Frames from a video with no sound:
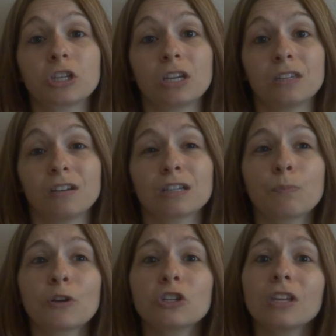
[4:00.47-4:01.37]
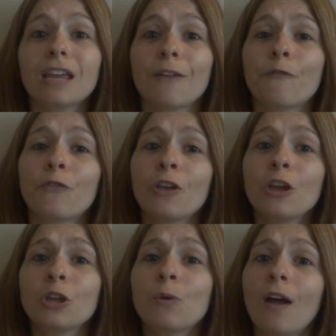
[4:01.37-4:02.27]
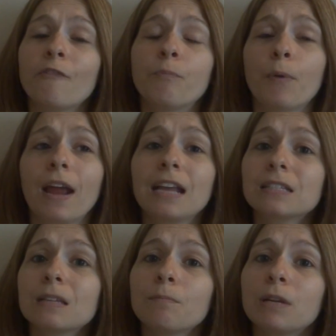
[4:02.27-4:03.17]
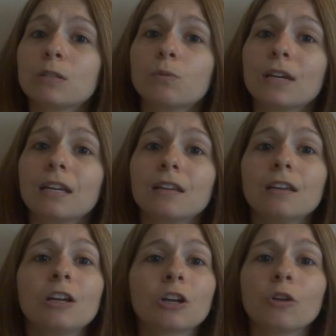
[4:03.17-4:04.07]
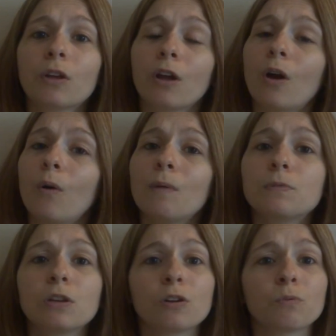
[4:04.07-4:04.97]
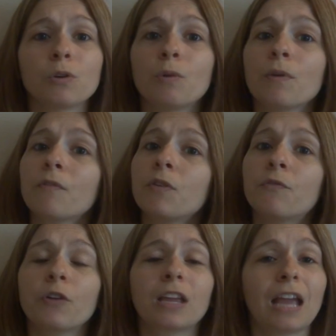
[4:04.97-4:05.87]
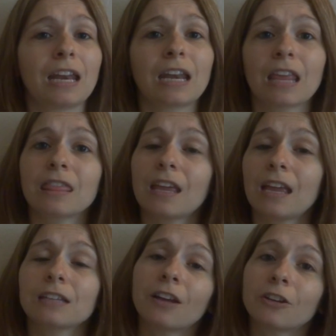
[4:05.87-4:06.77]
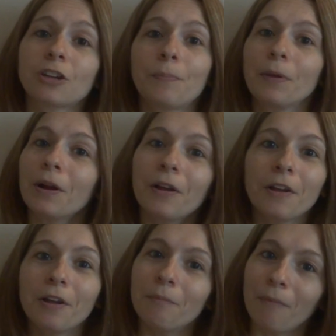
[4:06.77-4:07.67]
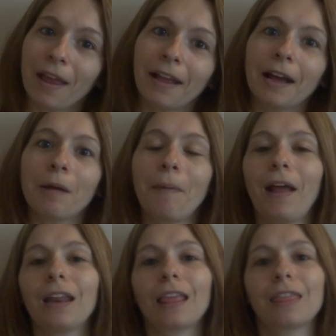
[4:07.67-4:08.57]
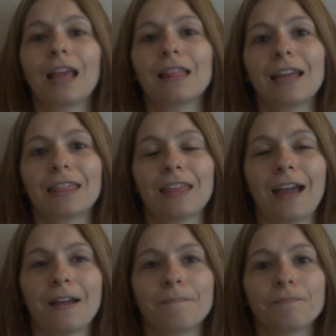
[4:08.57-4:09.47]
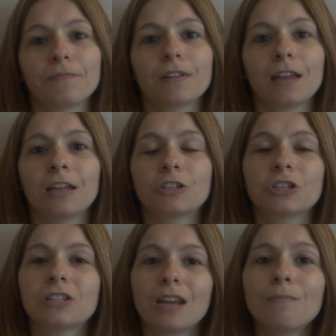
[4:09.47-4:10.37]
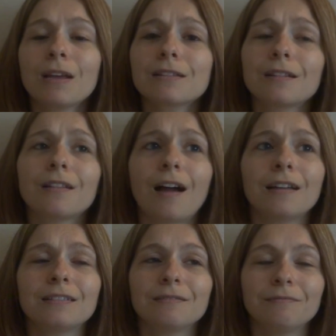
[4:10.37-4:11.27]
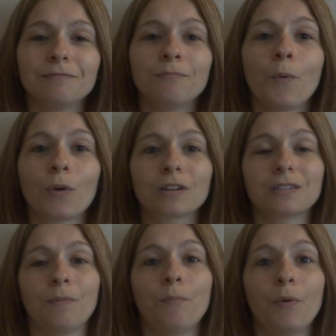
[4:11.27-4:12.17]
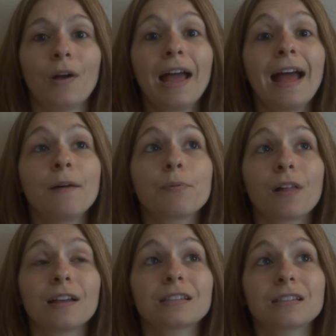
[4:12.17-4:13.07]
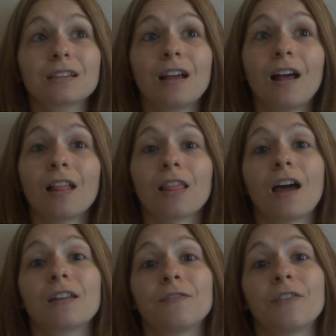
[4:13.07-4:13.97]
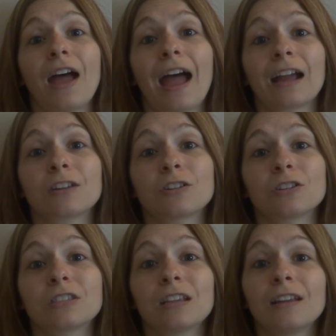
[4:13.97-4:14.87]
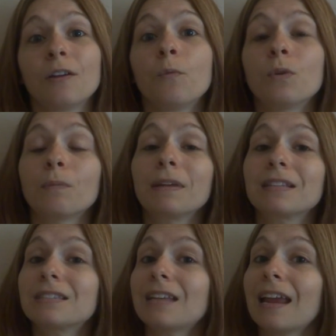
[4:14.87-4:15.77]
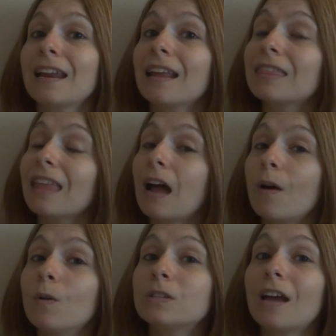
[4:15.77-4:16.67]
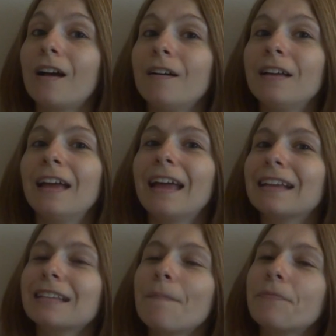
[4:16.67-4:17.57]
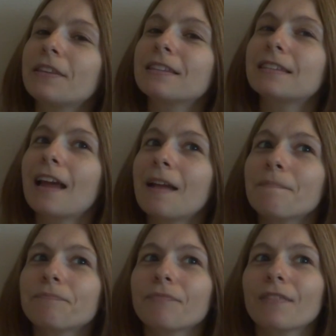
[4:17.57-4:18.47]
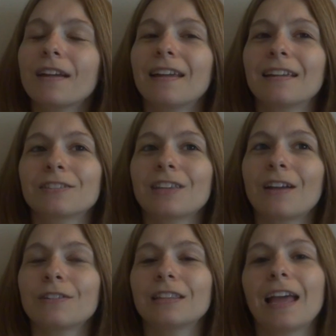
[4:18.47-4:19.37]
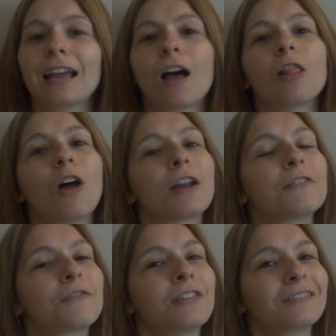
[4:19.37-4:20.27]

easier, especially if you have breaks in between. You can go up to your room, or if you forget anything, touch up your makeup, anything like that. It makes it a lot more simple. Plus, a lot of the actors will be staying at that hotel, except this time it sounded like a lot of